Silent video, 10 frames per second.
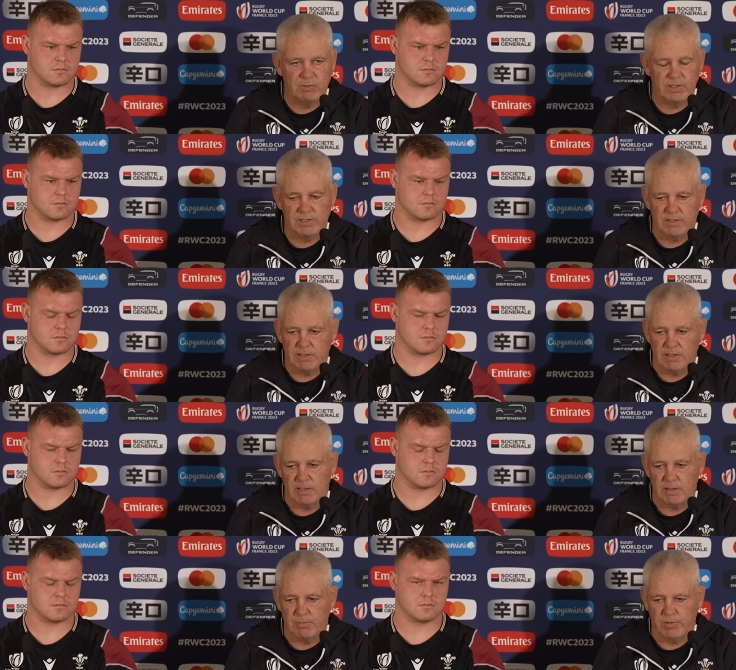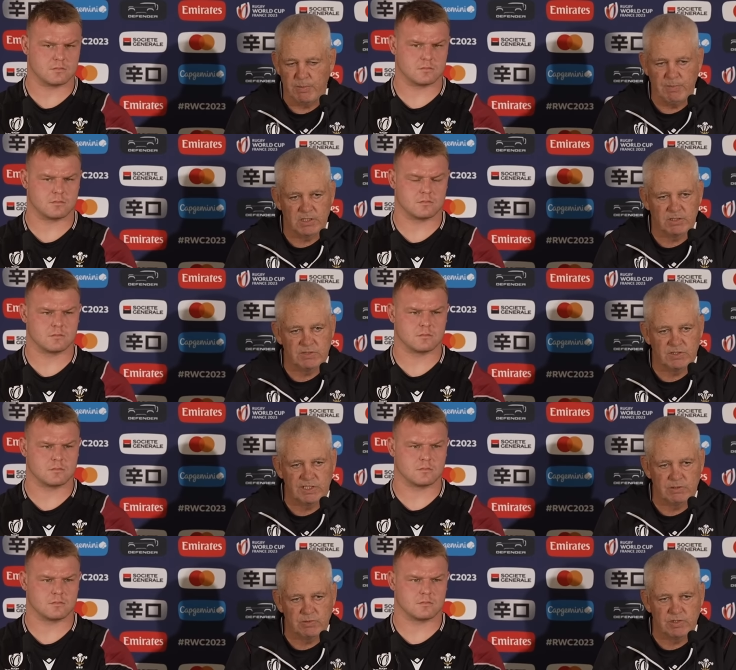Speaker 1: with a pretty much of a
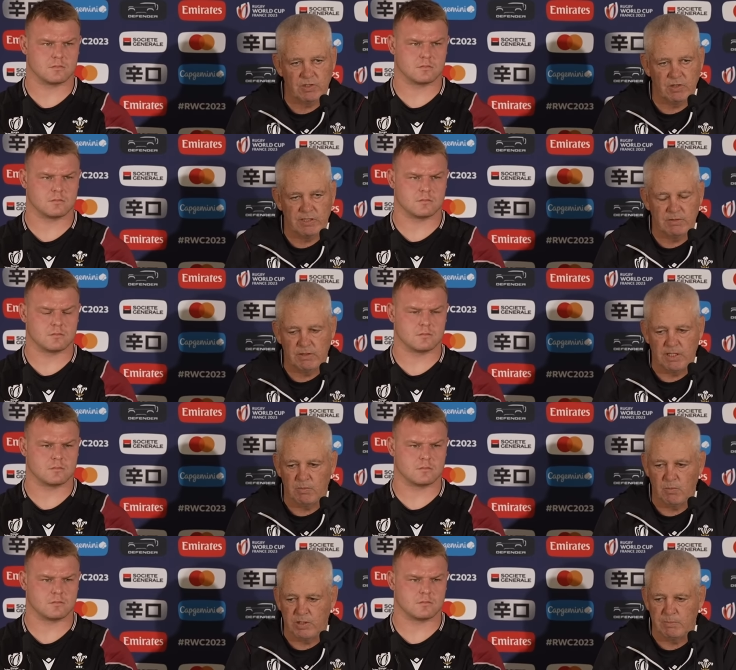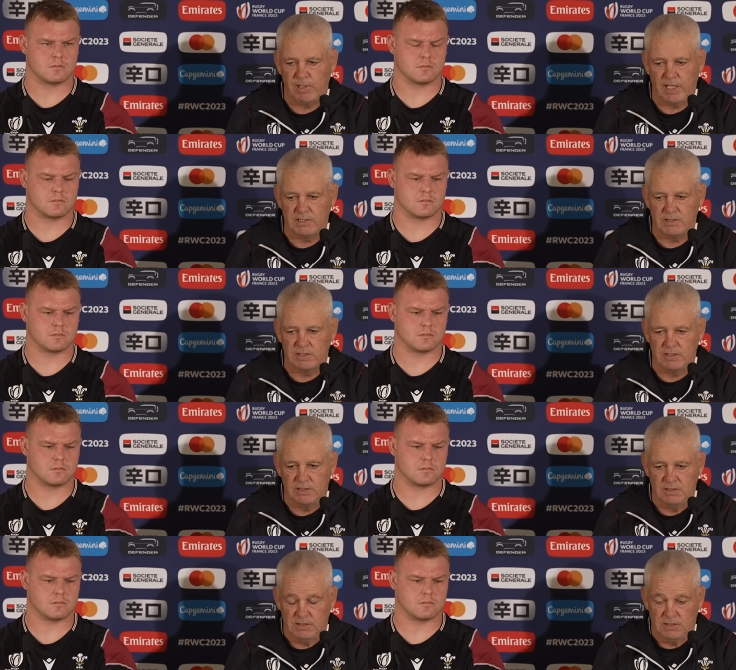settled side, and wanting players to
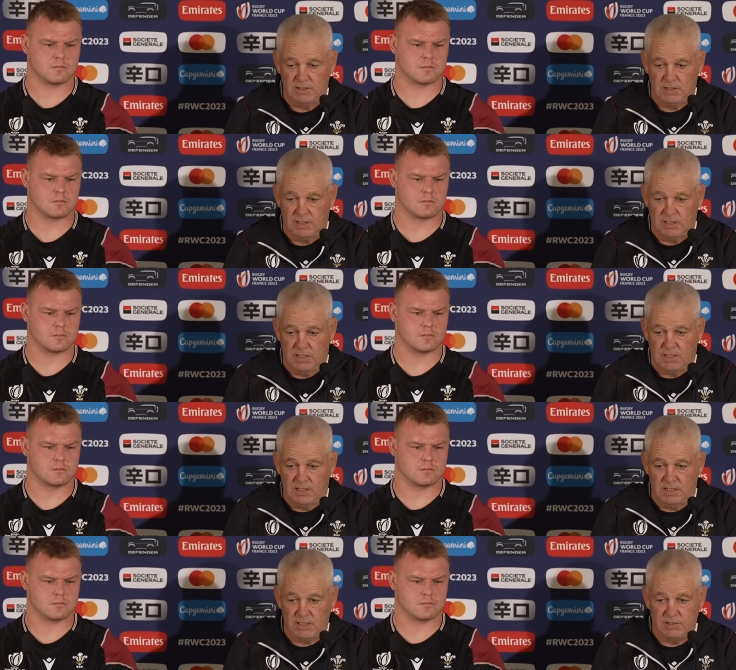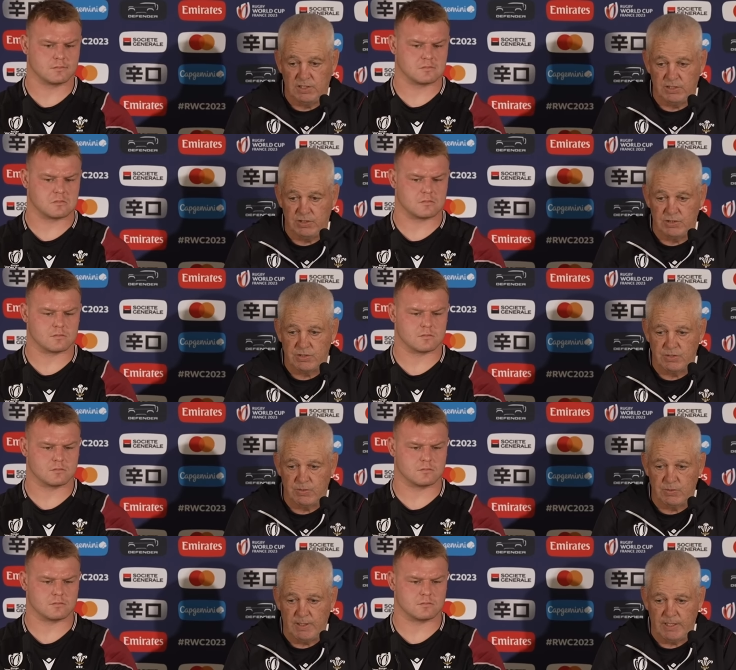continue
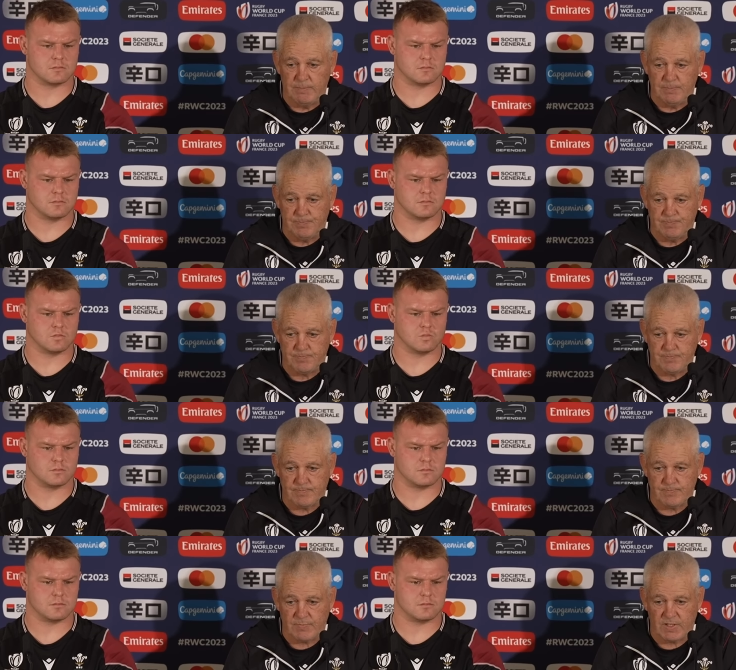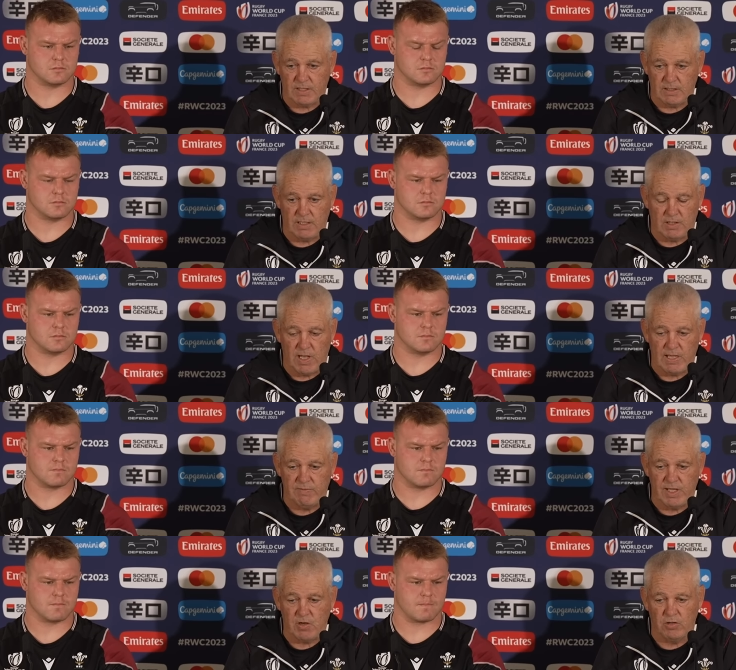to
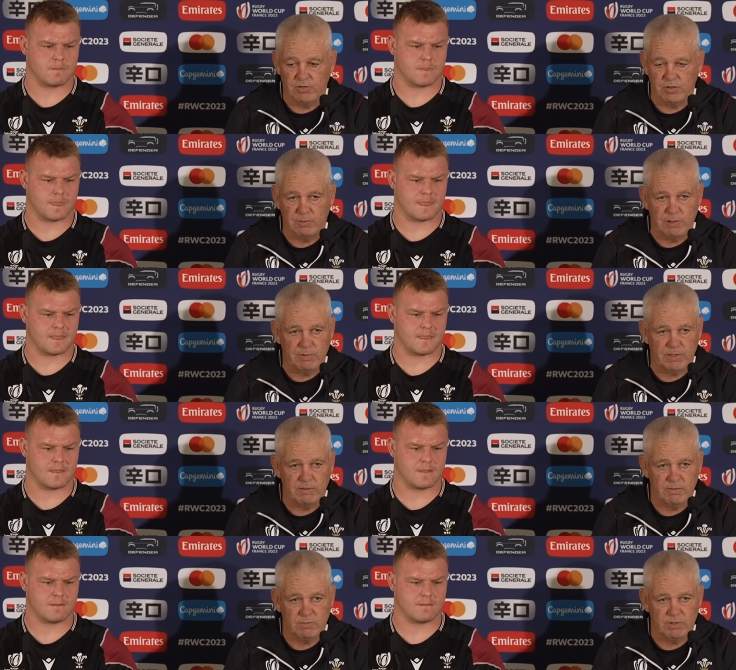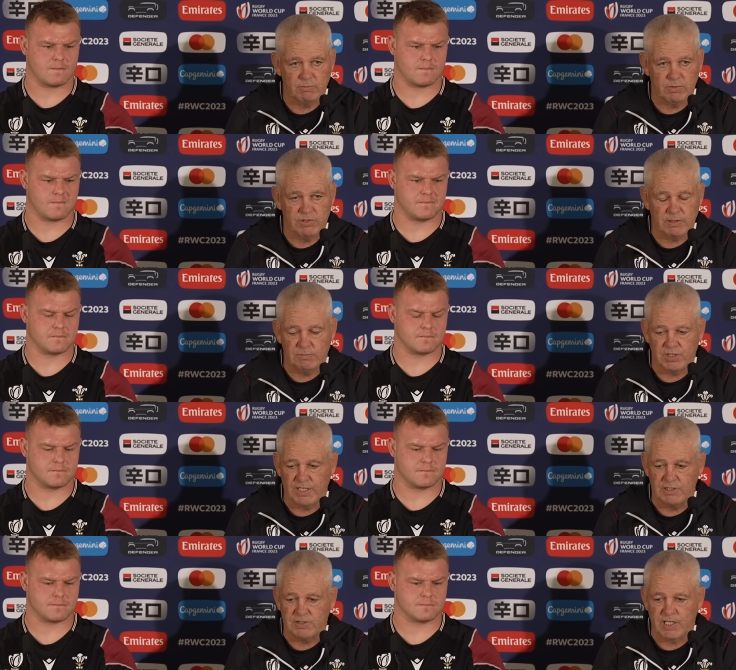have that continuity with some
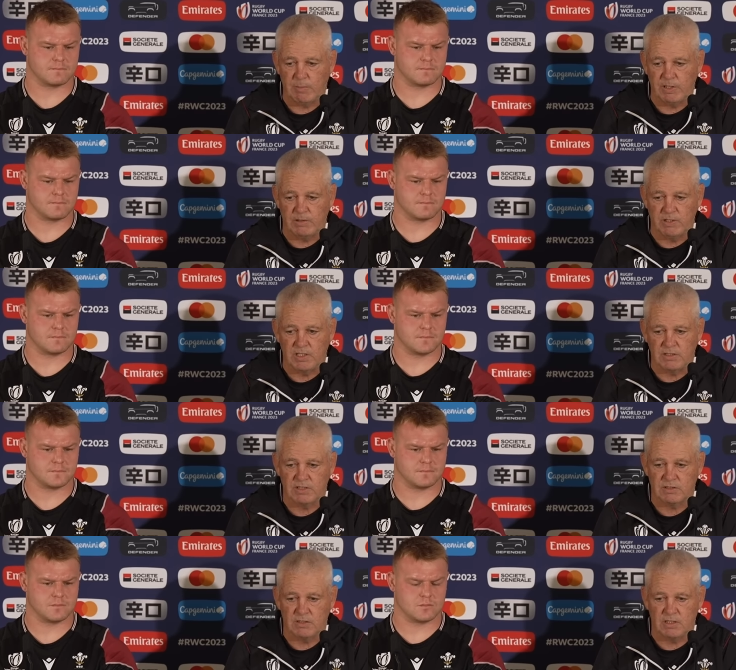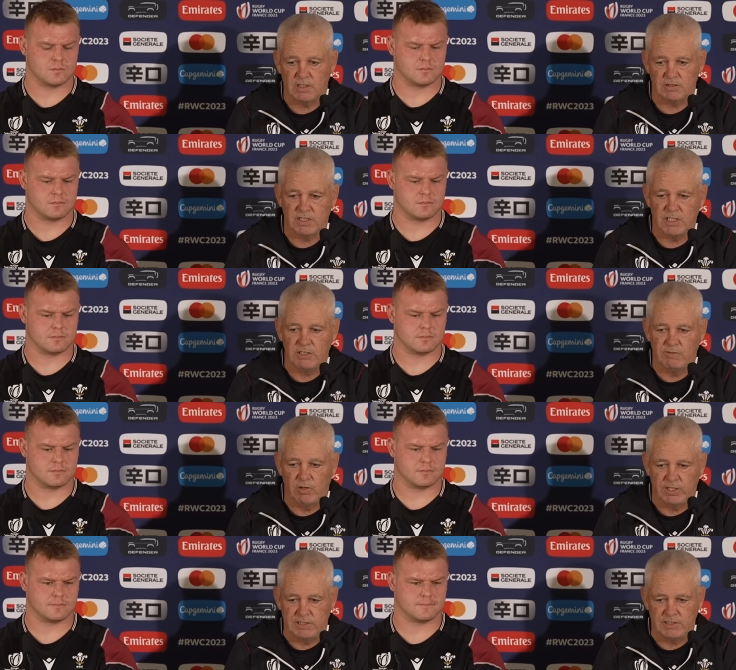changes coming in, and it's a heck of a
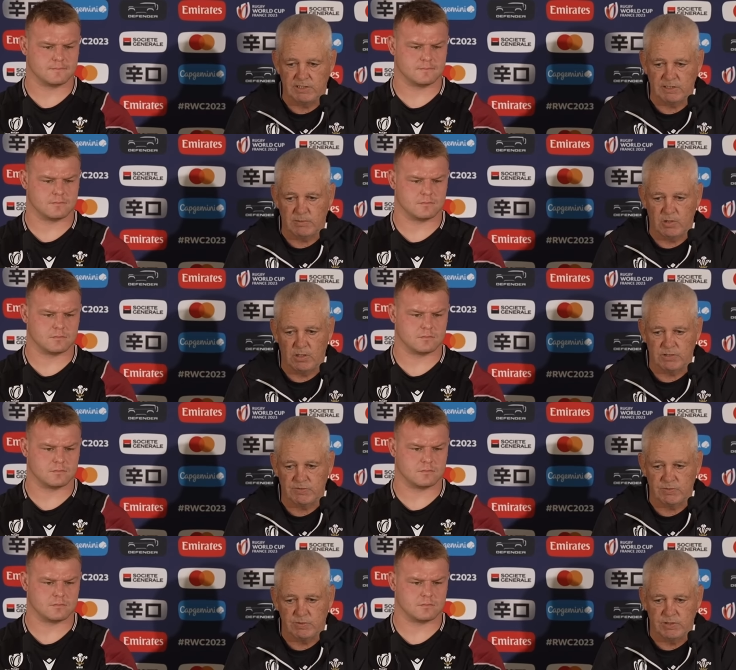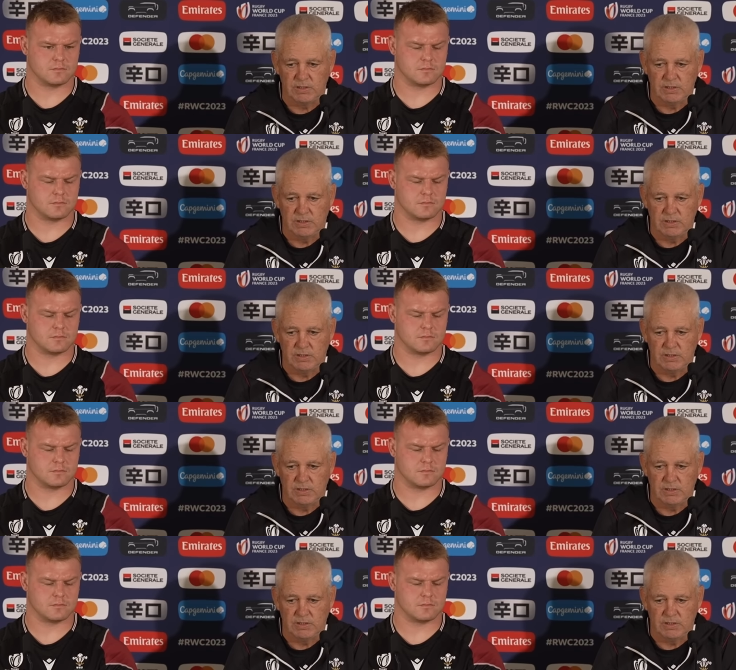lot easier sometimes for